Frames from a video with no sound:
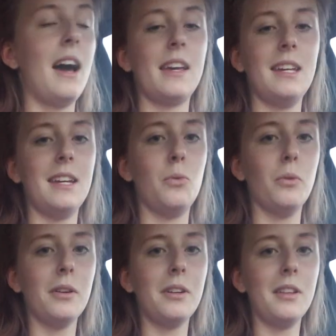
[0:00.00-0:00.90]
I can't
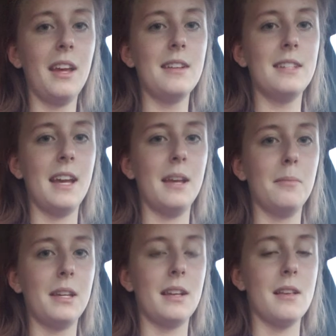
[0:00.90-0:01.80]
work that day,
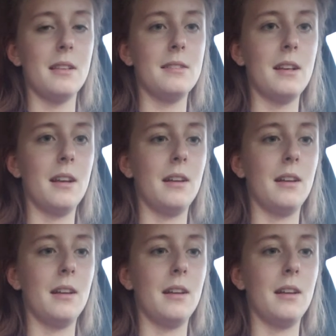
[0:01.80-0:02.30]
because